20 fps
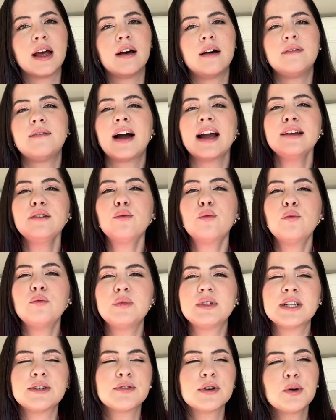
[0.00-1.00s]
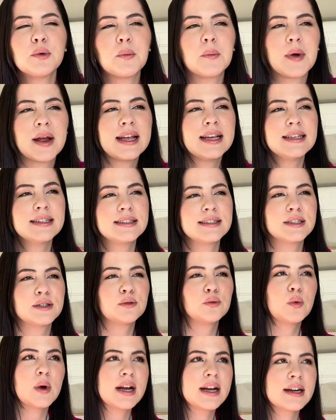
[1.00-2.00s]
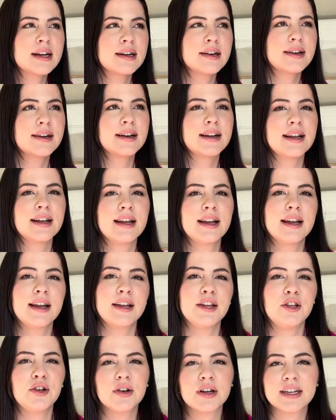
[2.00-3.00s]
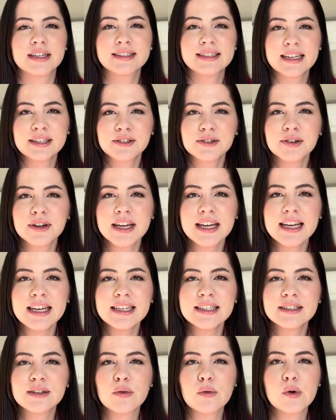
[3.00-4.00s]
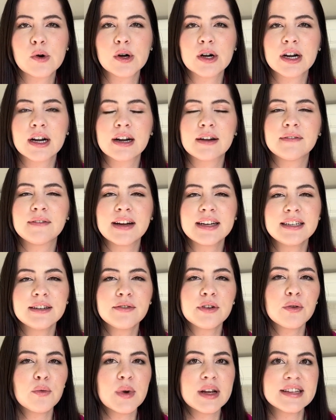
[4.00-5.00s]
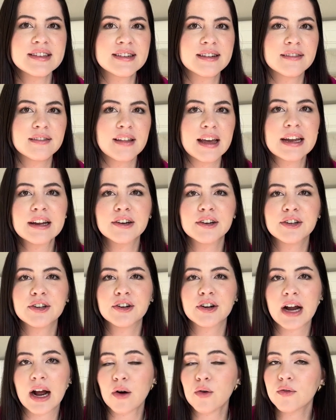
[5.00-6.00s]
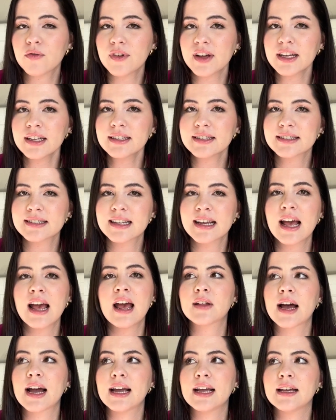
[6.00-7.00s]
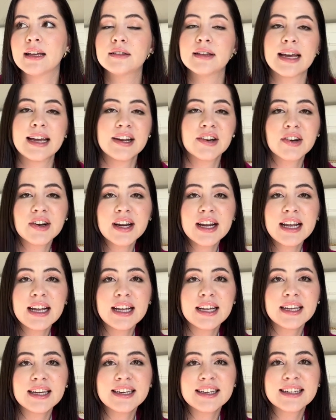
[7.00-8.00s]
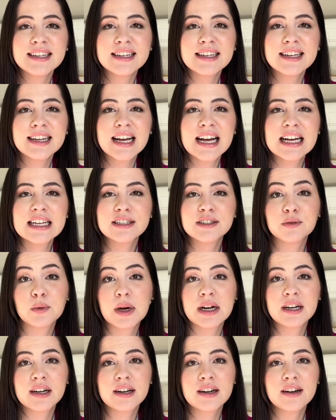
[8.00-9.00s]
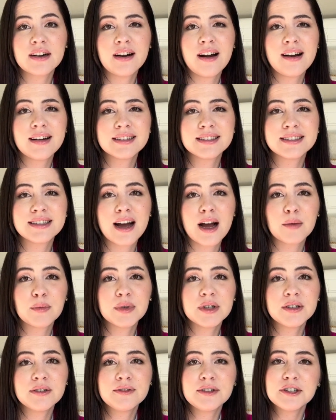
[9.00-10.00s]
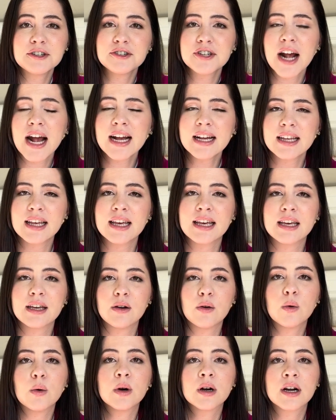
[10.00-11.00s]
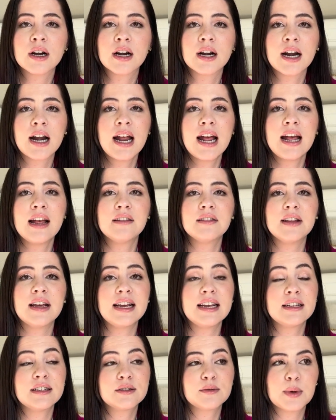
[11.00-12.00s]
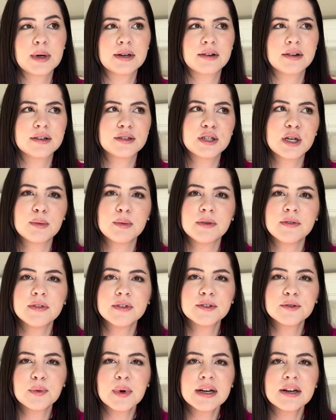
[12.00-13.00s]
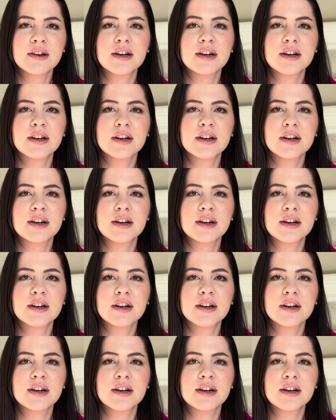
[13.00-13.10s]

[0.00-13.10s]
Find different ways to wear your accessories or find different ways to layer your outfits, like layering a sweater on top of your jacket or laying a sweater on top of a sweater.